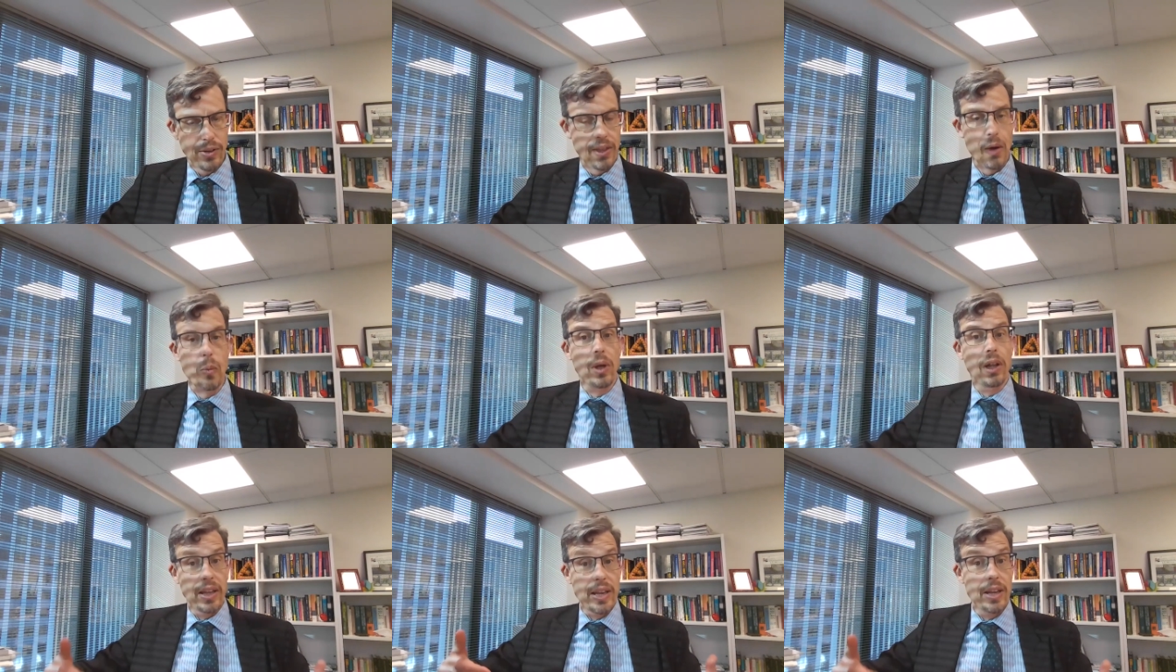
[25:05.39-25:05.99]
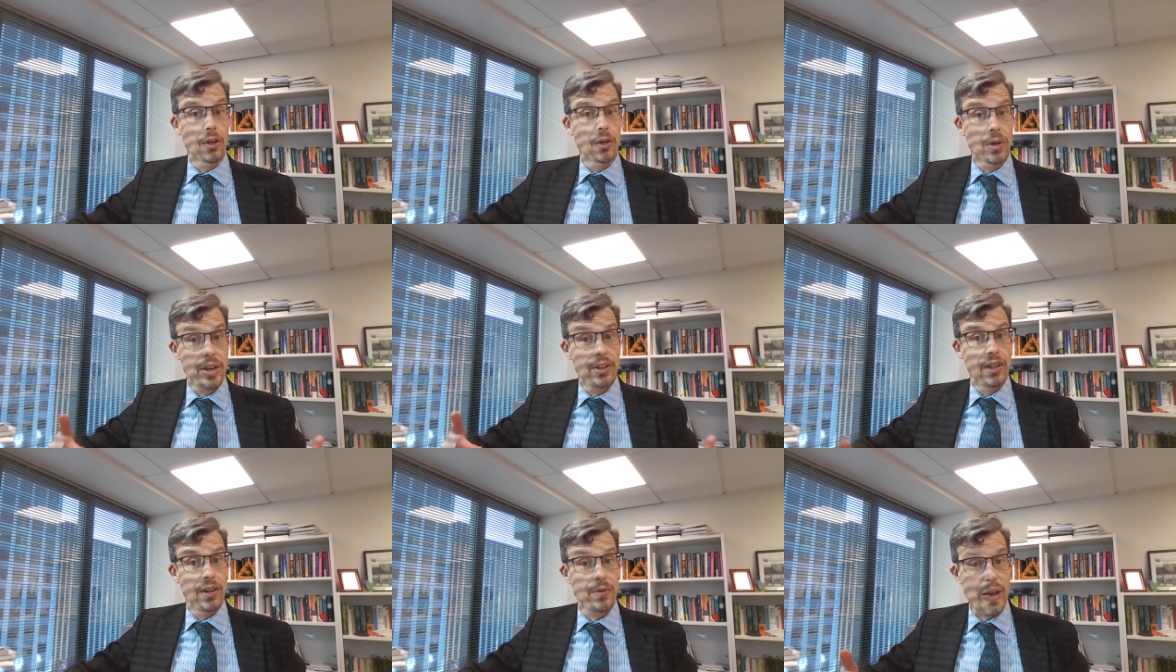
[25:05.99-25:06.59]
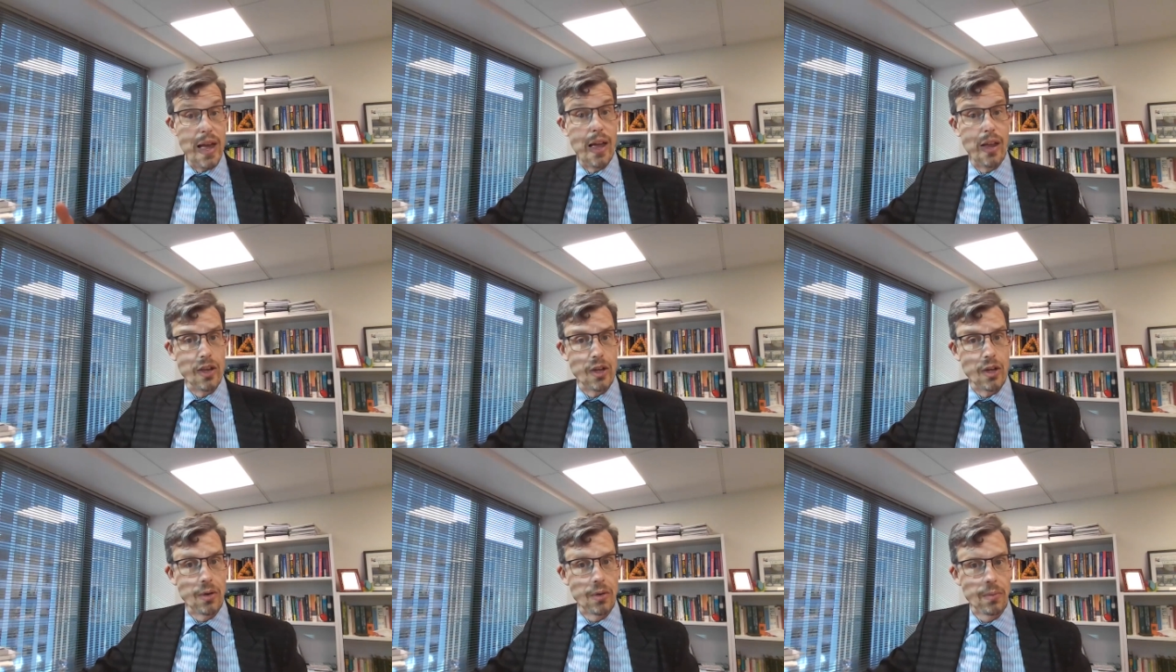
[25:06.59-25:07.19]
because they will increase in
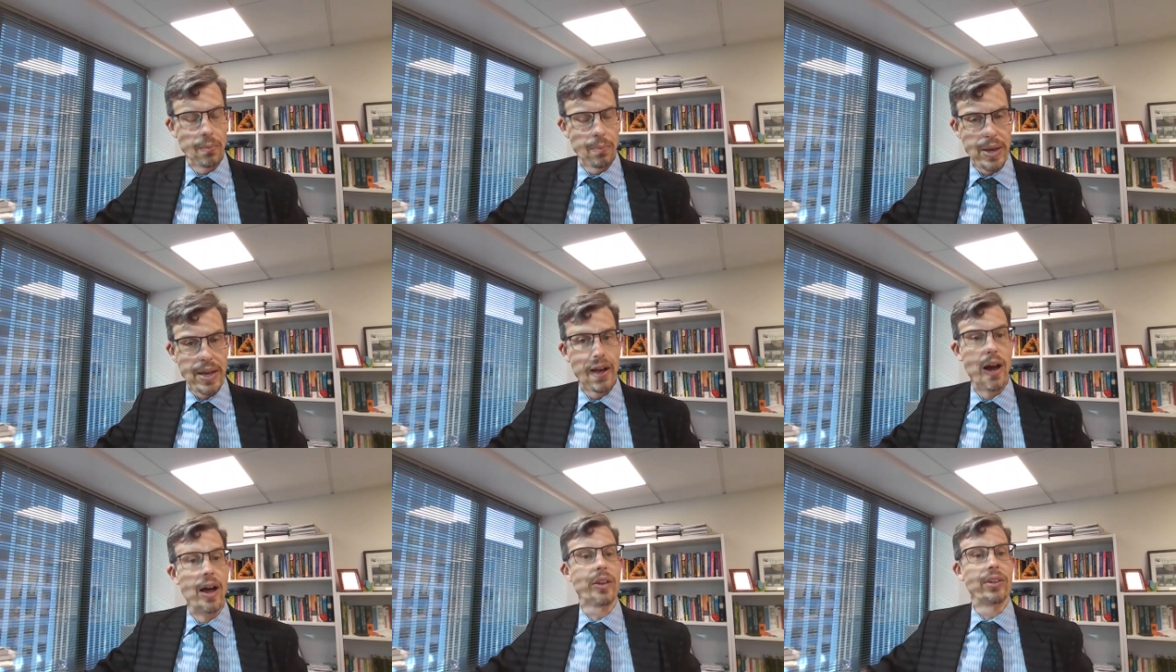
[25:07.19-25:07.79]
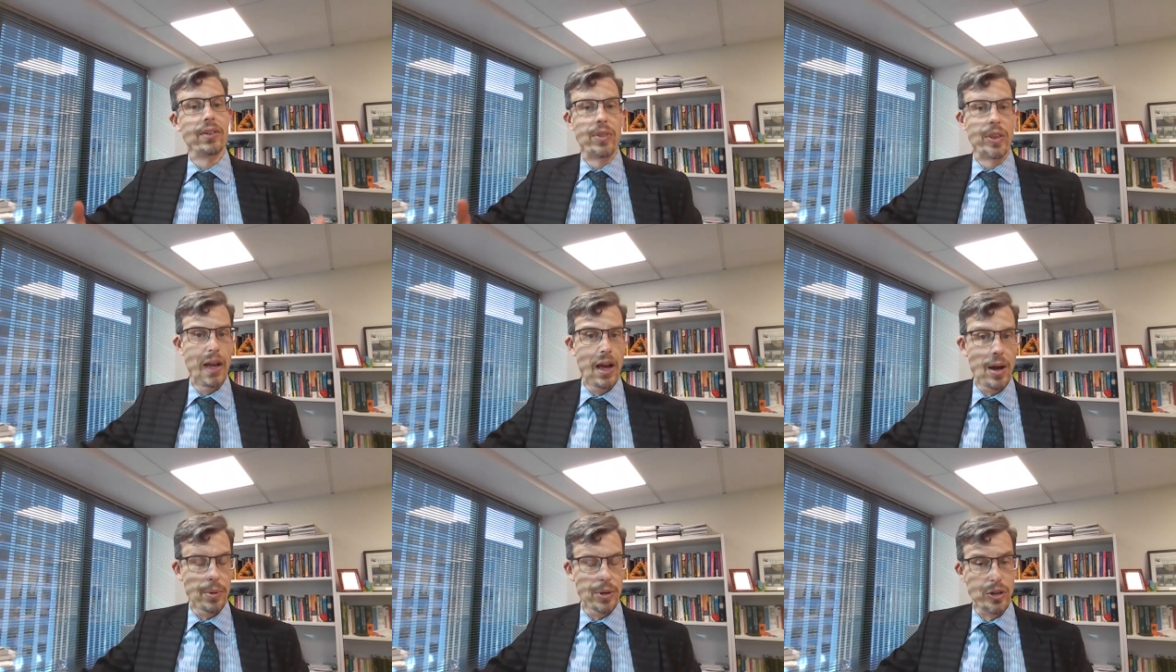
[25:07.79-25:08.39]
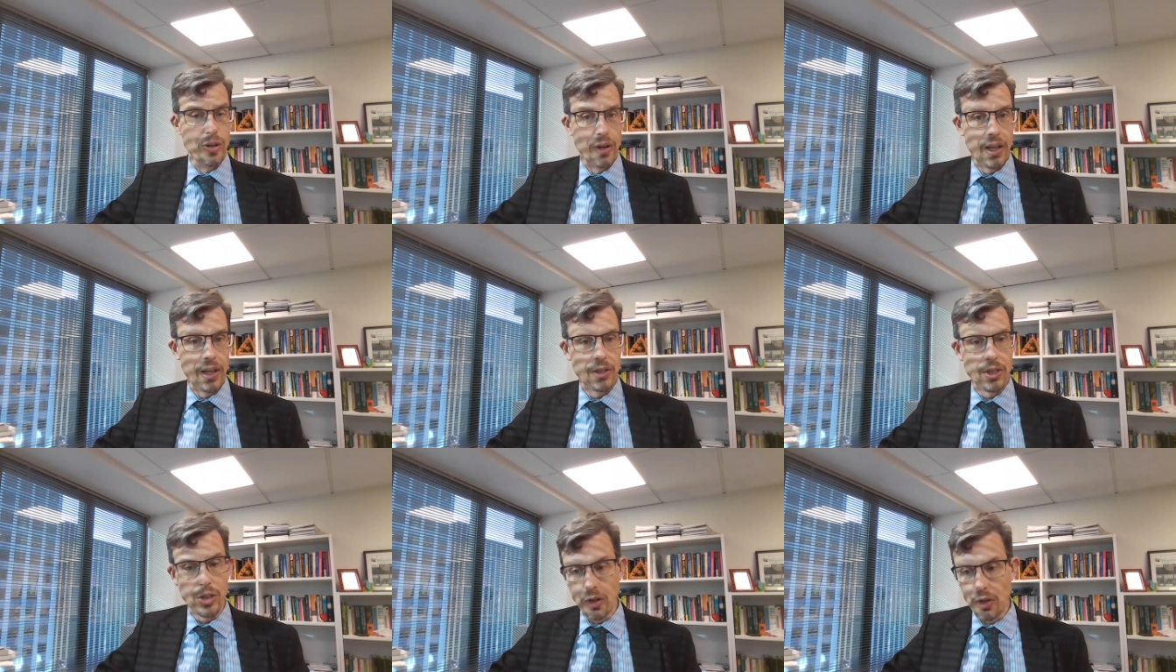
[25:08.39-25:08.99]
value because of the
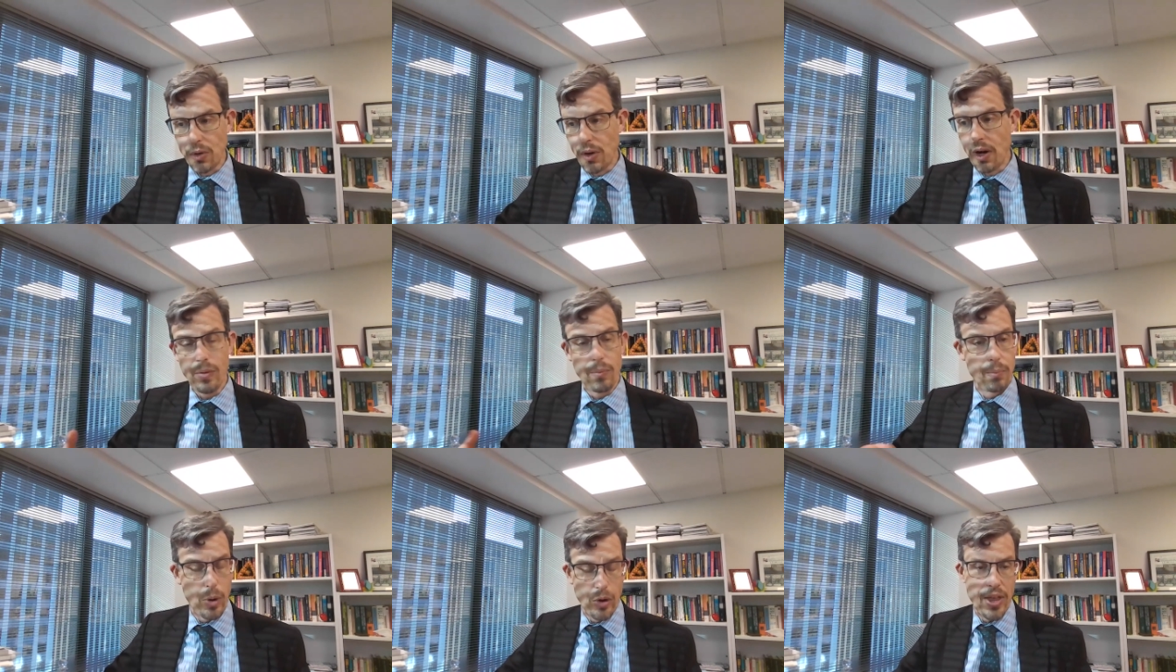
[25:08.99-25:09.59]
opportunity to